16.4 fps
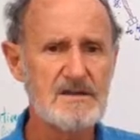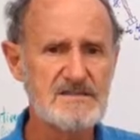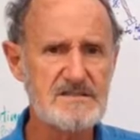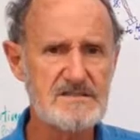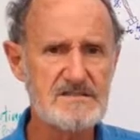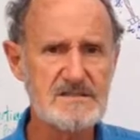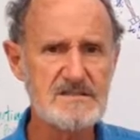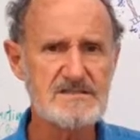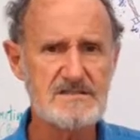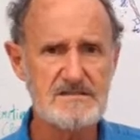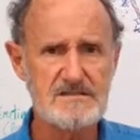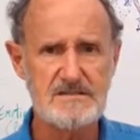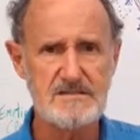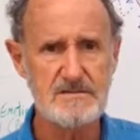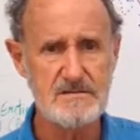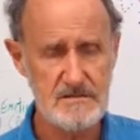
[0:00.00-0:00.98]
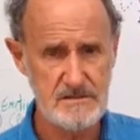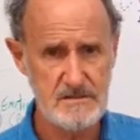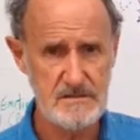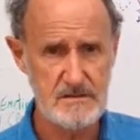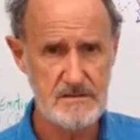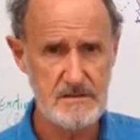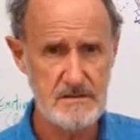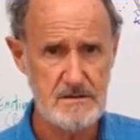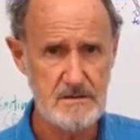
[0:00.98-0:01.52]
I suggested to
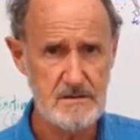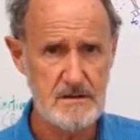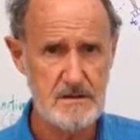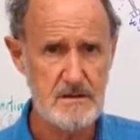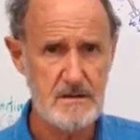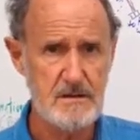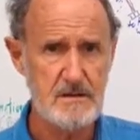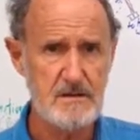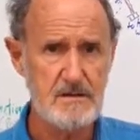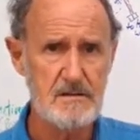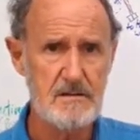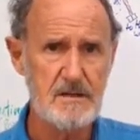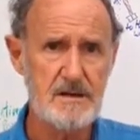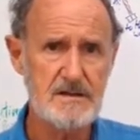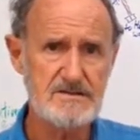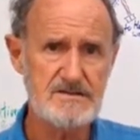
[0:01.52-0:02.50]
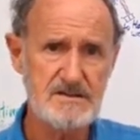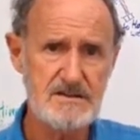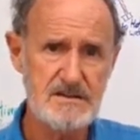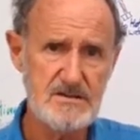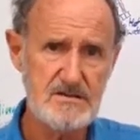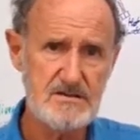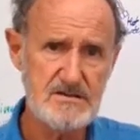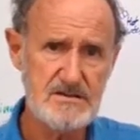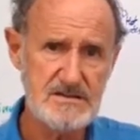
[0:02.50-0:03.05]
her that
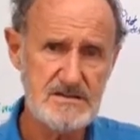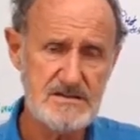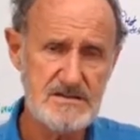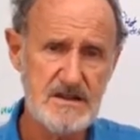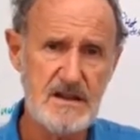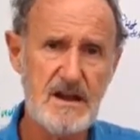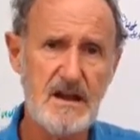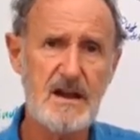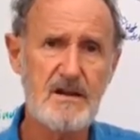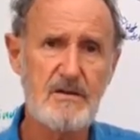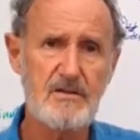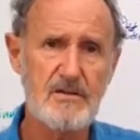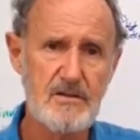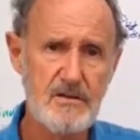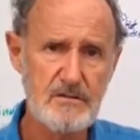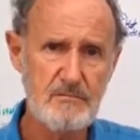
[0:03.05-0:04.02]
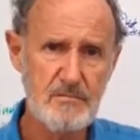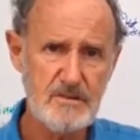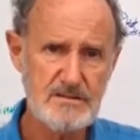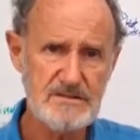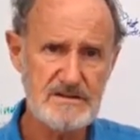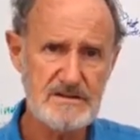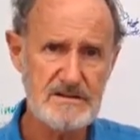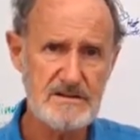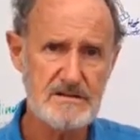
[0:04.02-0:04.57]
she uses alkaline
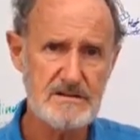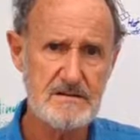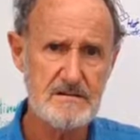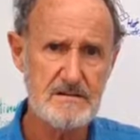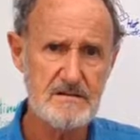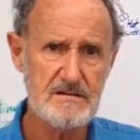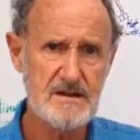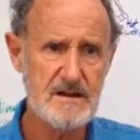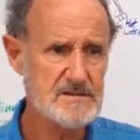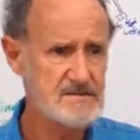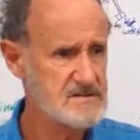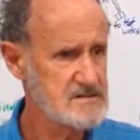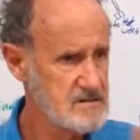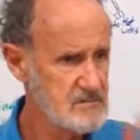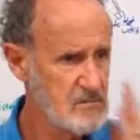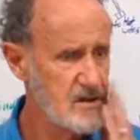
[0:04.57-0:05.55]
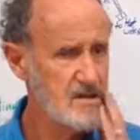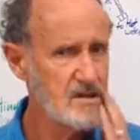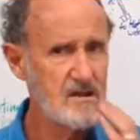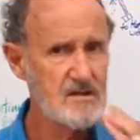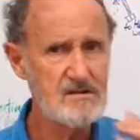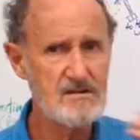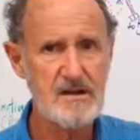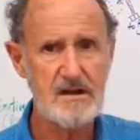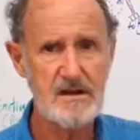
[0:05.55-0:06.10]
booster. That's the
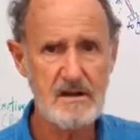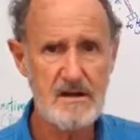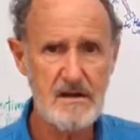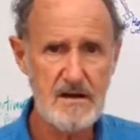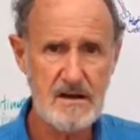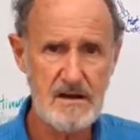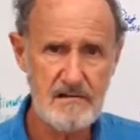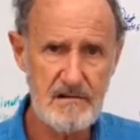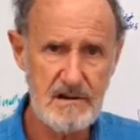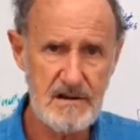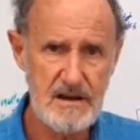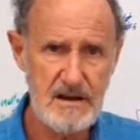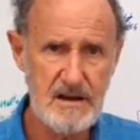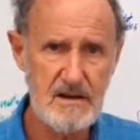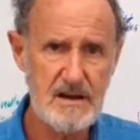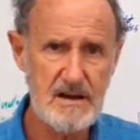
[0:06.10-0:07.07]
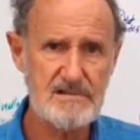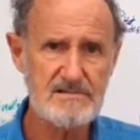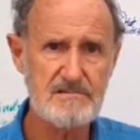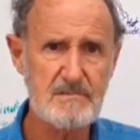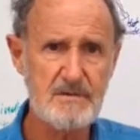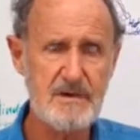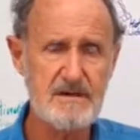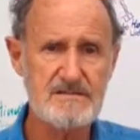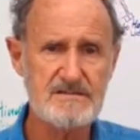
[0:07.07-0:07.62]
one that Erica, our
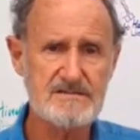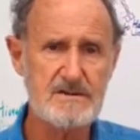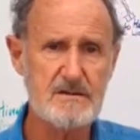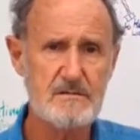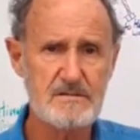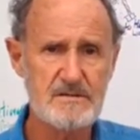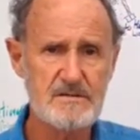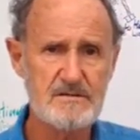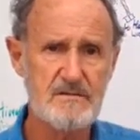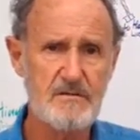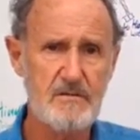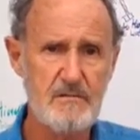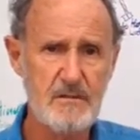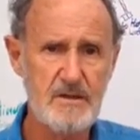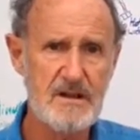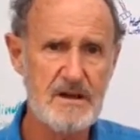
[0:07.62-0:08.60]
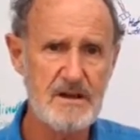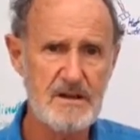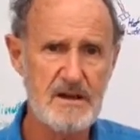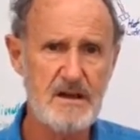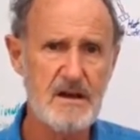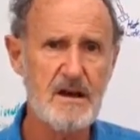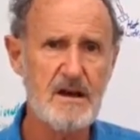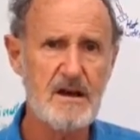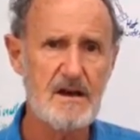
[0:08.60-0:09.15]
naturopath, has helped us
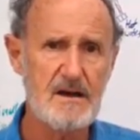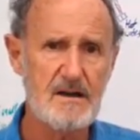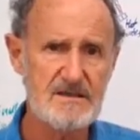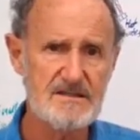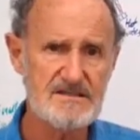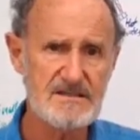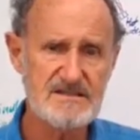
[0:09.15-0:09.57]
formulate, and